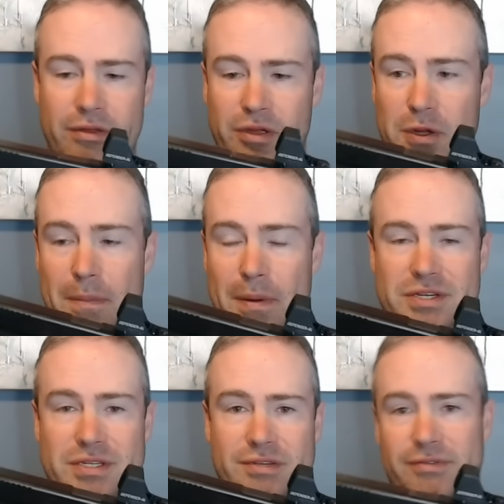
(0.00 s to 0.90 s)
You could do a bunch
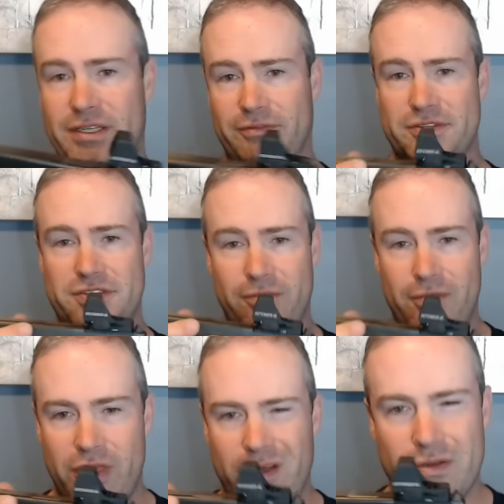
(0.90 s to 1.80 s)
of different stuff with
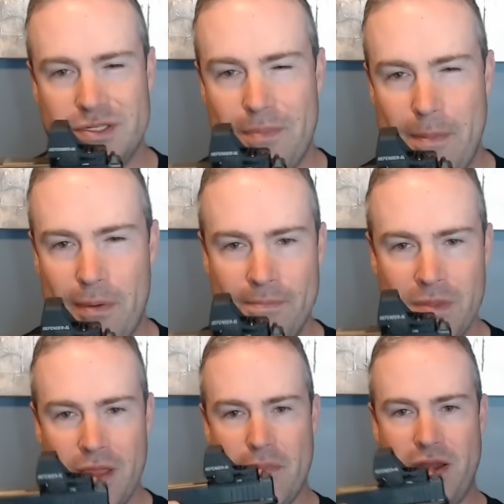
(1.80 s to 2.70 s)
it. Although some people
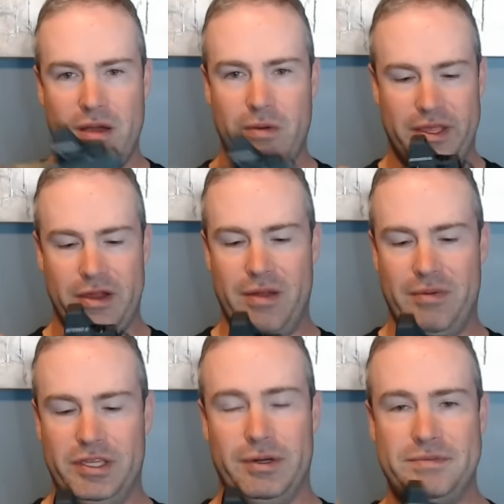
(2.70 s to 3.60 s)
might not want to carry it with
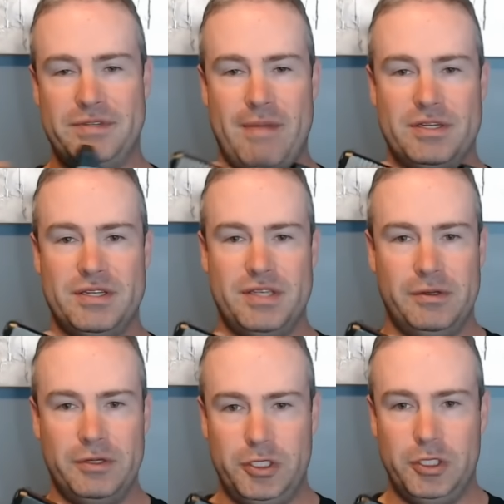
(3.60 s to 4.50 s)
the grip tape just because
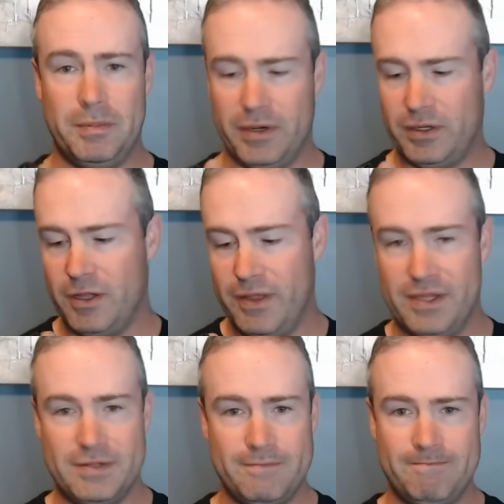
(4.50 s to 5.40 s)
it'd chew up your clothing
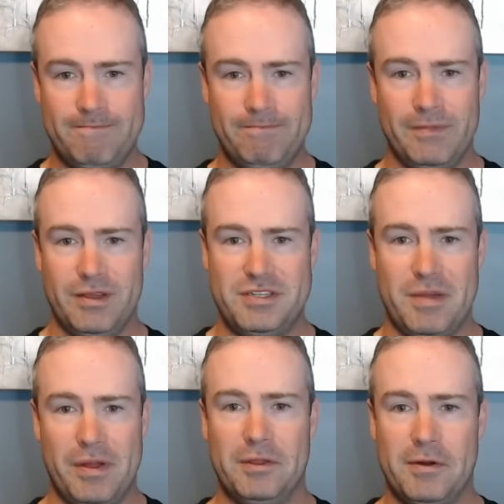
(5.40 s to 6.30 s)
and
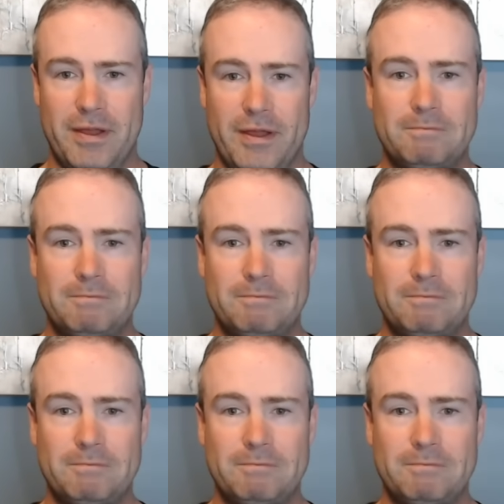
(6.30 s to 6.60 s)
stomach a little bit.